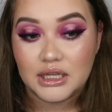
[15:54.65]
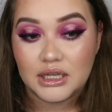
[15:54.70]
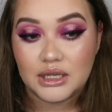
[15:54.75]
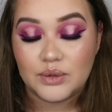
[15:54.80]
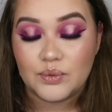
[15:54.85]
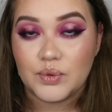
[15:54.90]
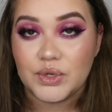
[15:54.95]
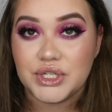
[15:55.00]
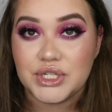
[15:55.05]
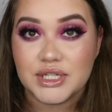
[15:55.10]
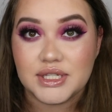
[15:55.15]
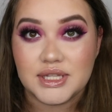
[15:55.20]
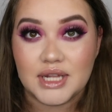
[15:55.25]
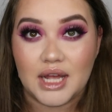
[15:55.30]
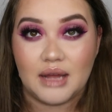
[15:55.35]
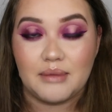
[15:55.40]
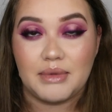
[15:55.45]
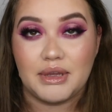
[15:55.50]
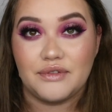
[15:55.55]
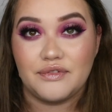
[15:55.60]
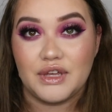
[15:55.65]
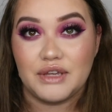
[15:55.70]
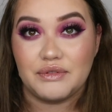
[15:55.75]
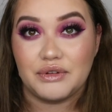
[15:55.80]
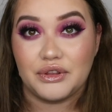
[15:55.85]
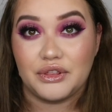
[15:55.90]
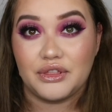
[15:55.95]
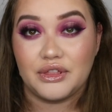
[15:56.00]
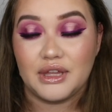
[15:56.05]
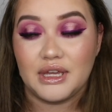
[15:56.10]
which is not my
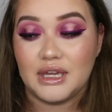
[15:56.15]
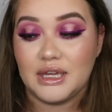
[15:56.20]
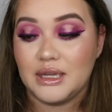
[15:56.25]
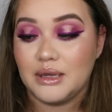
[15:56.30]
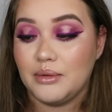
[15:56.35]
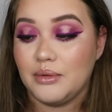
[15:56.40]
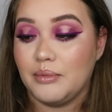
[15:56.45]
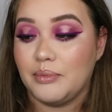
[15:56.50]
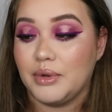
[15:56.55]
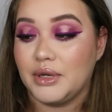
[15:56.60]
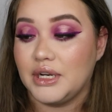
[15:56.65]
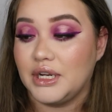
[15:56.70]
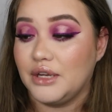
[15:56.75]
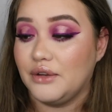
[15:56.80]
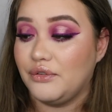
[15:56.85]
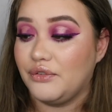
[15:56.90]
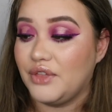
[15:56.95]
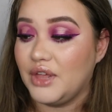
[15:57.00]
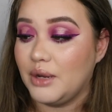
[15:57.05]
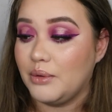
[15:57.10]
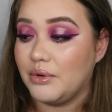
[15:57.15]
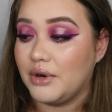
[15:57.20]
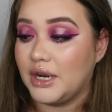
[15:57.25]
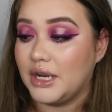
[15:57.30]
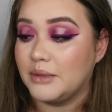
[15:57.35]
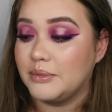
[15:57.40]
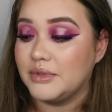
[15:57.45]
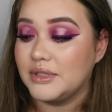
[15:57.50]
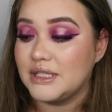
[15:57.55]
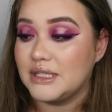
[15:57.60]
favorite thing. But if they were
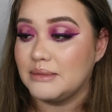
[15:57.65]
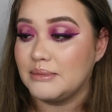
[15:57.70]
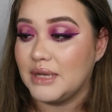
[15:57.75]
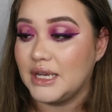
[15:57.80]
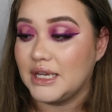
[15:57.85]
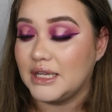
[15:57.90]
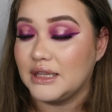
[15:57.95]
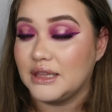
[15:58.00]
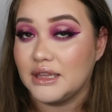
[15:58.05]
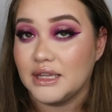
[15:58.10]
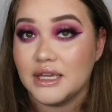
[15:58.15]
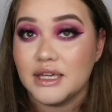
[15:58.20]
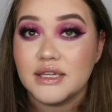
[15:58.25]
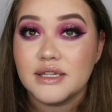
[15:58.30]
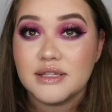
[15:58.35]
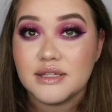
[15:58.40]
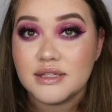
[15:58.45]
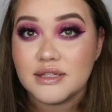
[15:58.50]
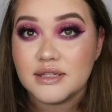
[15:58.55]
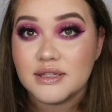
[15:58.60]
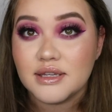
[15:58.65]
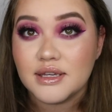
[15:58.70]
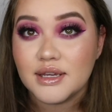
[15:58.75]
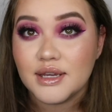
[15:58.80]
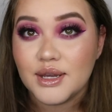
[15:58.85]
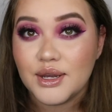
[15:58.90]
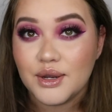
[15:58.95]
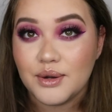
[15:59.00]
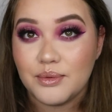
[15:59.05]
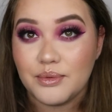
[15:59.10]
able to make this
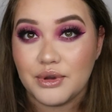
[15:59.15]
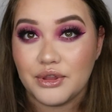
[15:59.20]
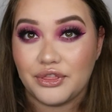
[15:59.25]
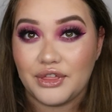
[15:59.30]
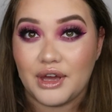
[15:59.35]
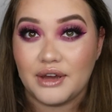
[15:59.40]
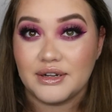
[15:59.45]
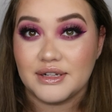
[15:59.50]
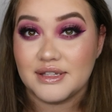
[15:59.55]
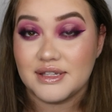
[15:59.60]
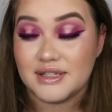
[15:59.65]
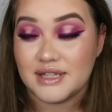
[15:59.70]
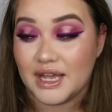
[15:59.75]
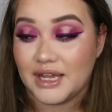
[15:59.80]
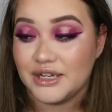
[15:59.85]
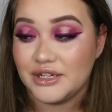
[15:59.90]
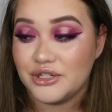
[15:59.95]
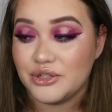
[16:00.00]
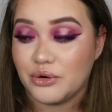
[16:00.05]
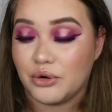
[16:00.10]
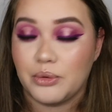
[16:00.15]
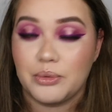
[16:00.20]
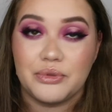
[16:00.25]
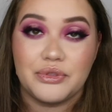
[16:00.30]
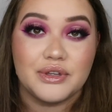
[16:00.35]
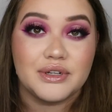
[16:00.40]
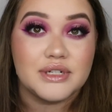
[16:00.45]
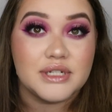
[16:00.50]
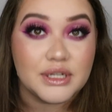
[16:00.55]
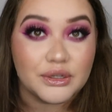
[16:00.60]
without a scent or with
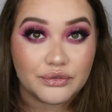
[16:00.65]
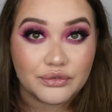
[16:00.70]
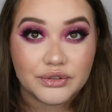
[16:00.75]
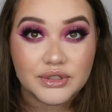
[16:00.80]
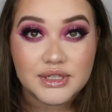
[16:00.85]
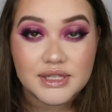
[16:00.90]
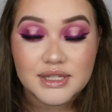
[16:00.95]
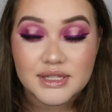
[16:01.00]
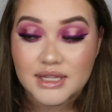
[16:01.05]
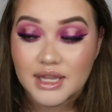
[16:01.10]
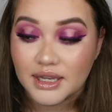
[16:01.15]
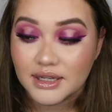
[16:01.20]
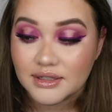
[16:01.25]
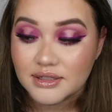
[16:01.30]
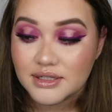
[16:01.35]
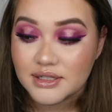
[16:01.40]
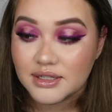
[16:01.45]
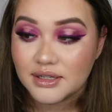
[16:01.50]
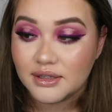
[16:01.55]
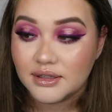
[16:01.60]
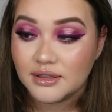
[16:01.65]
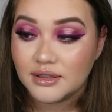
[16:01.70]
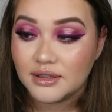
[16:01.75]
a different scent,